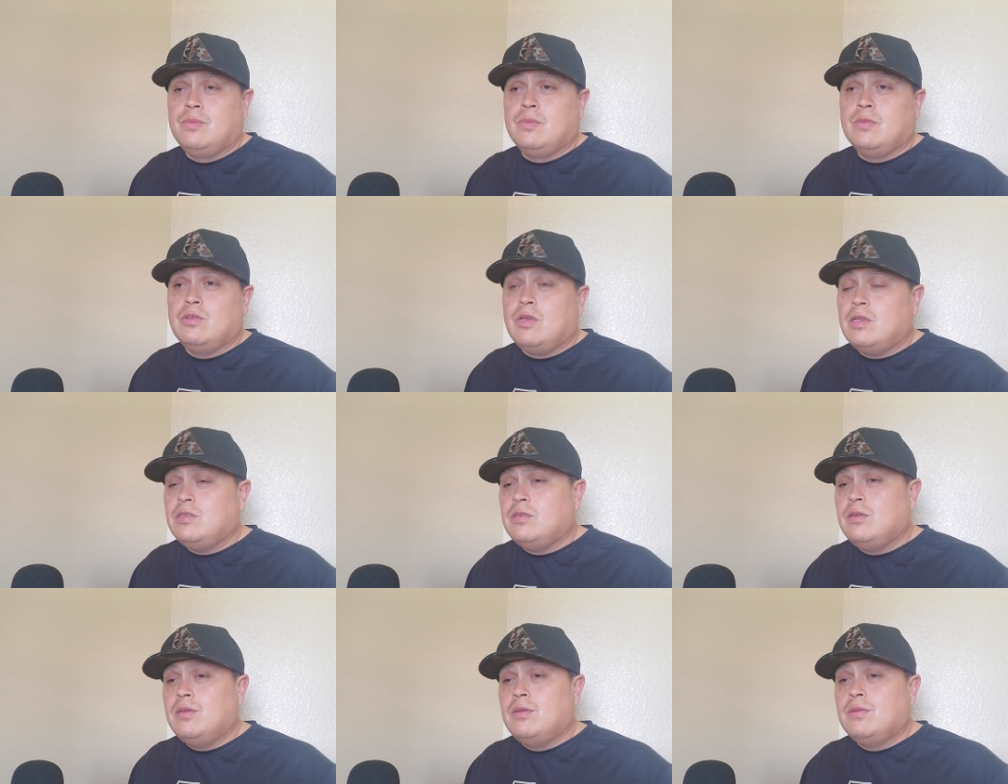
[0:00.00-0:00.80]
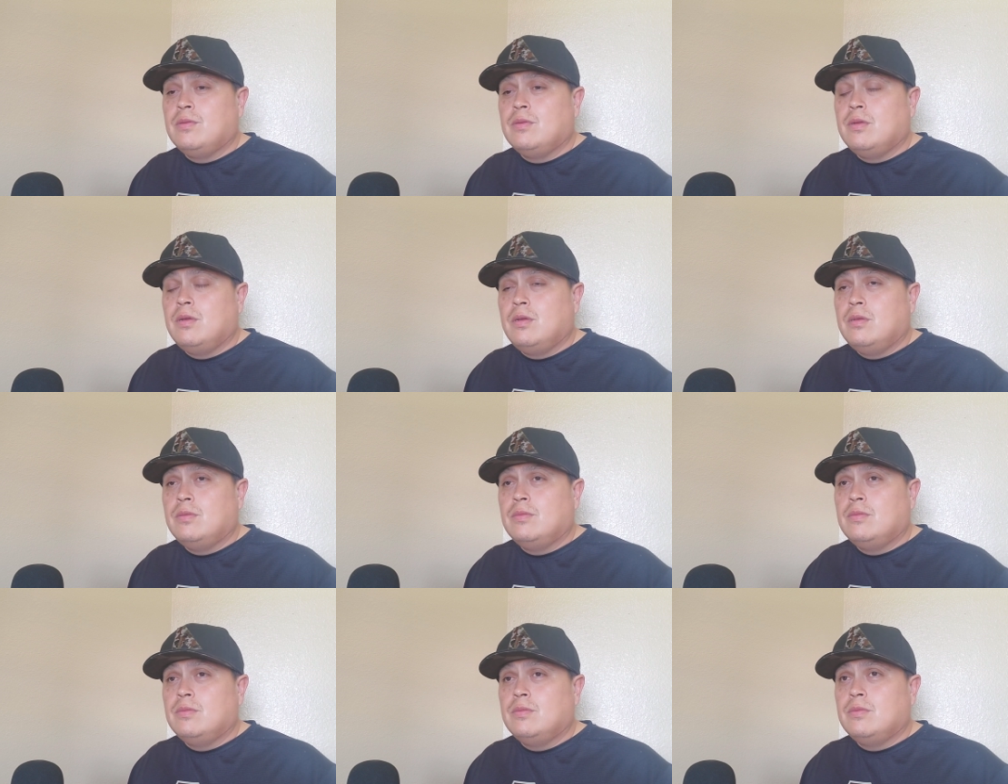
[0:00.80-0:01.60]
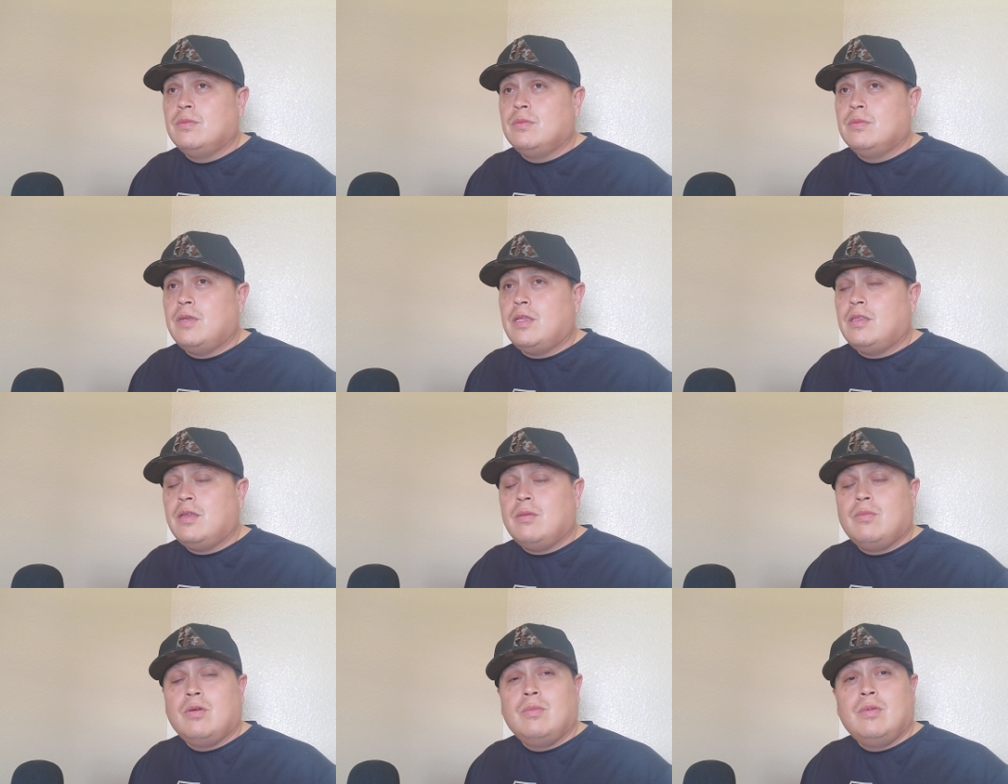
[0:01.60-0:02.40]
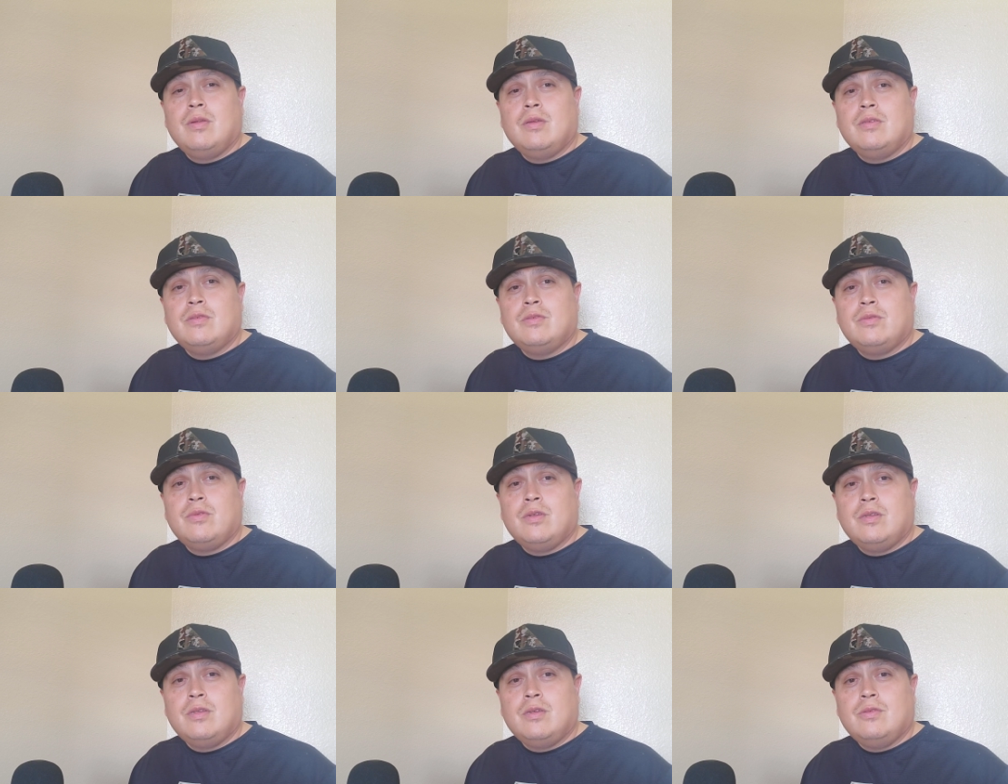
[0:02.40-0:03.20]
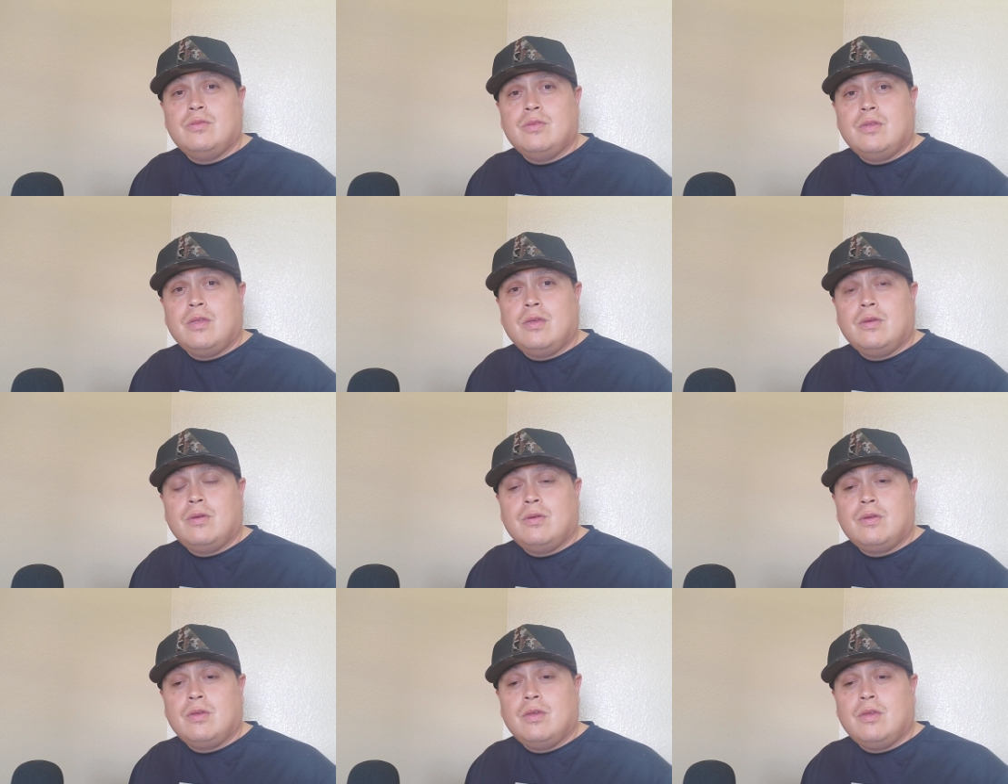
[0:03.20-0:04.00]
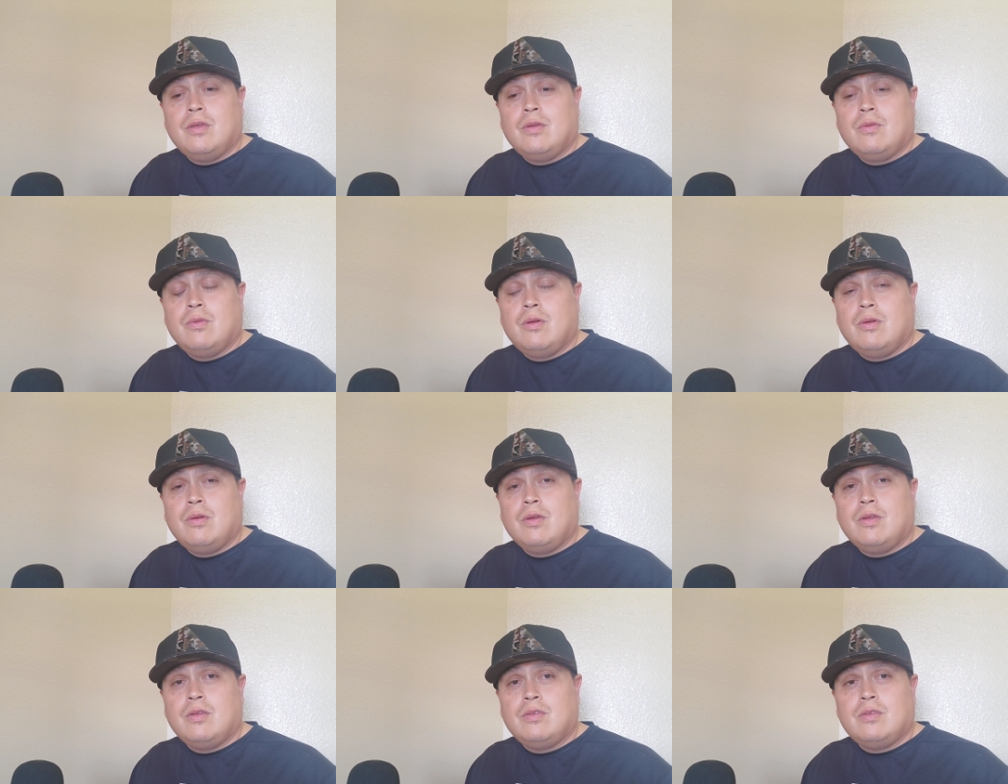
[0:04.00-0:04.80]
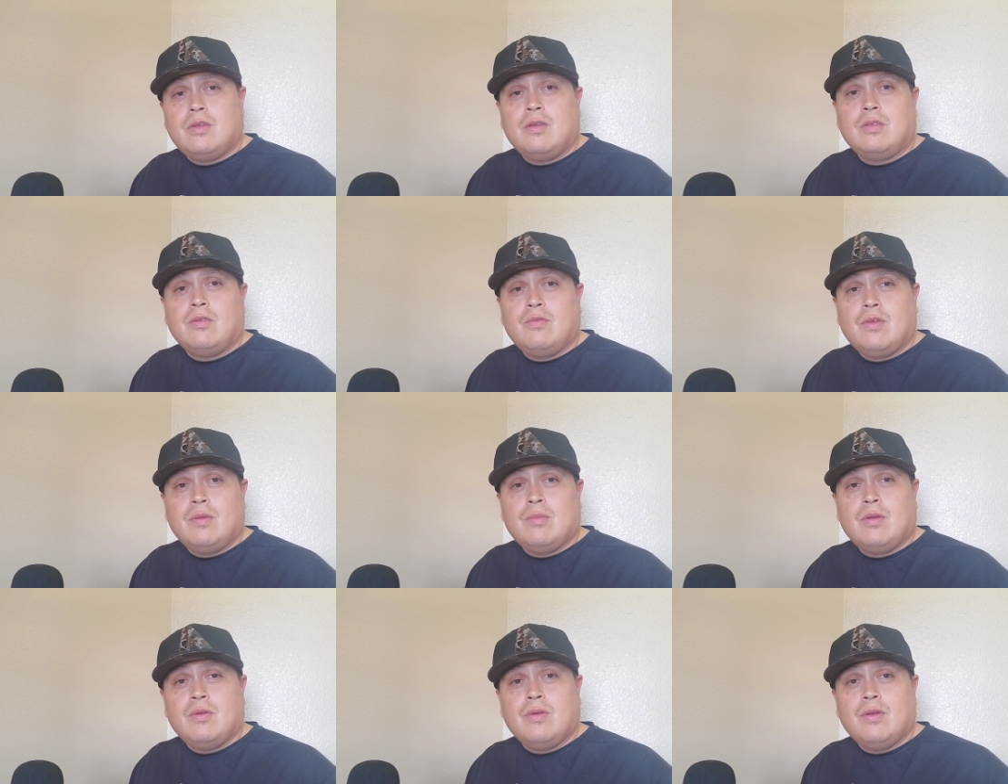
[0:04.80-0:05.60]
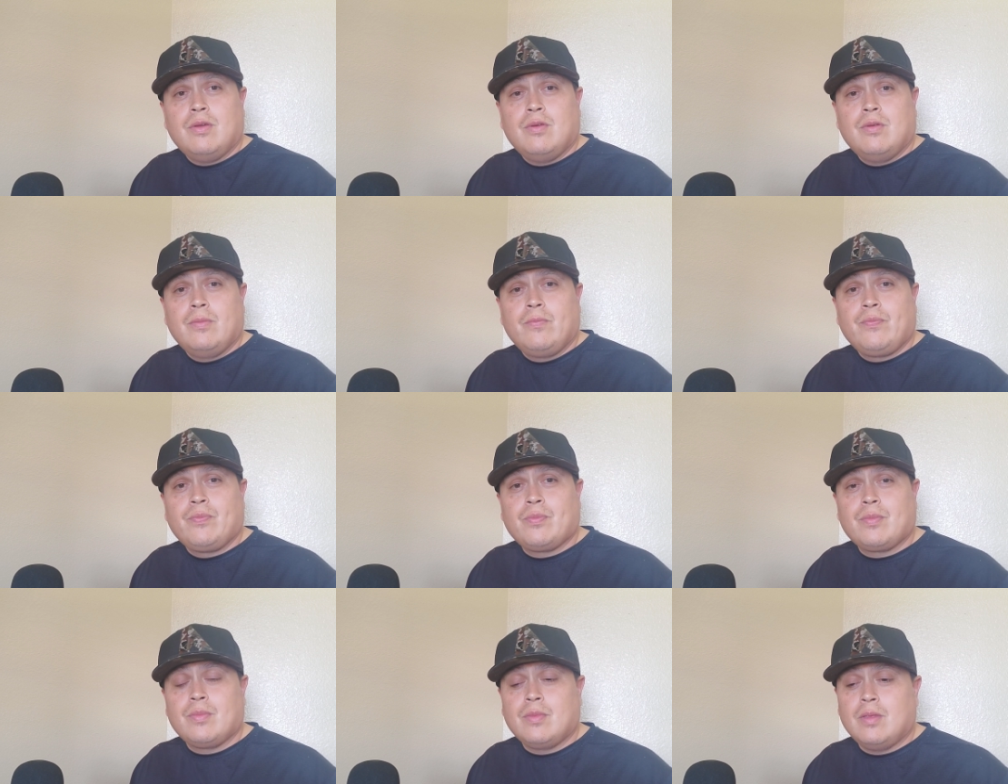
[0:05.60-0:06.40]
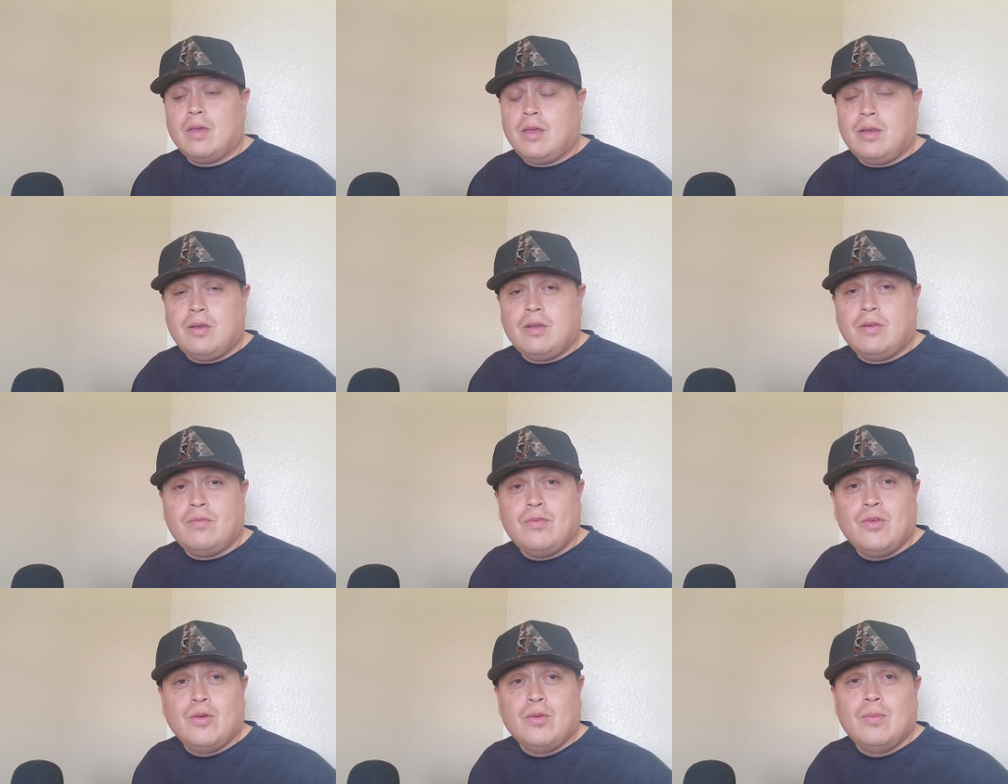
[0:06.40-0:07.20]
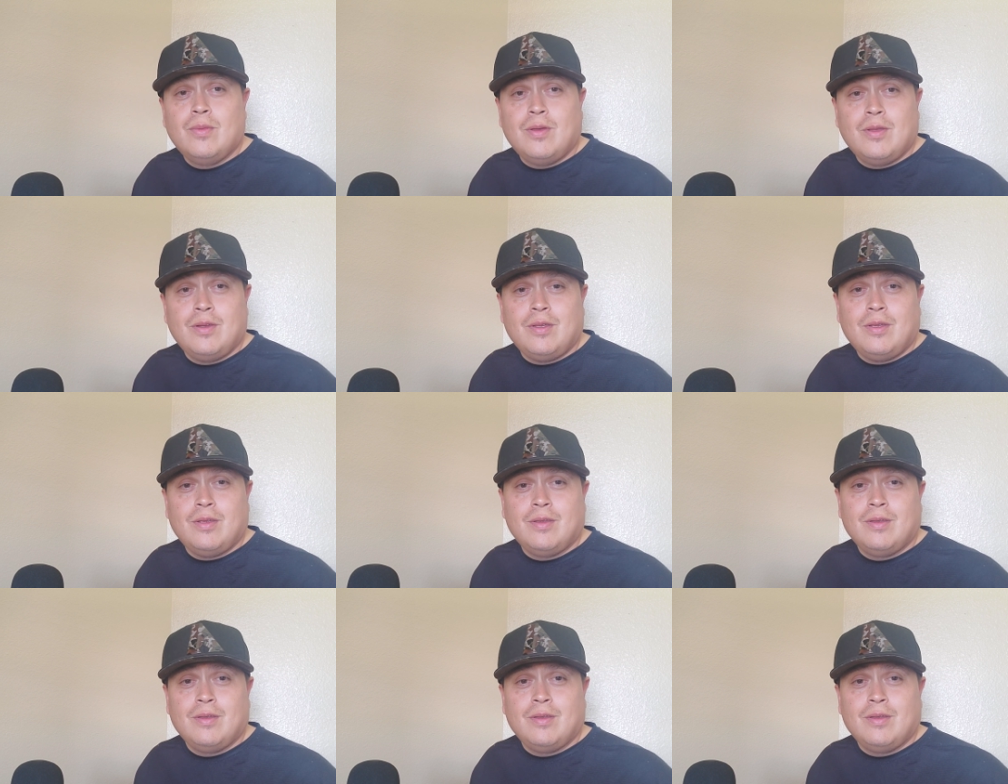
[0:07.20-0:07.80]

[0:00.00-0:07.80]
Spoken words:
So I said, at that moment, I was realizing, like, okay, well, I guess I'll have to find my way home. I didn't have no money.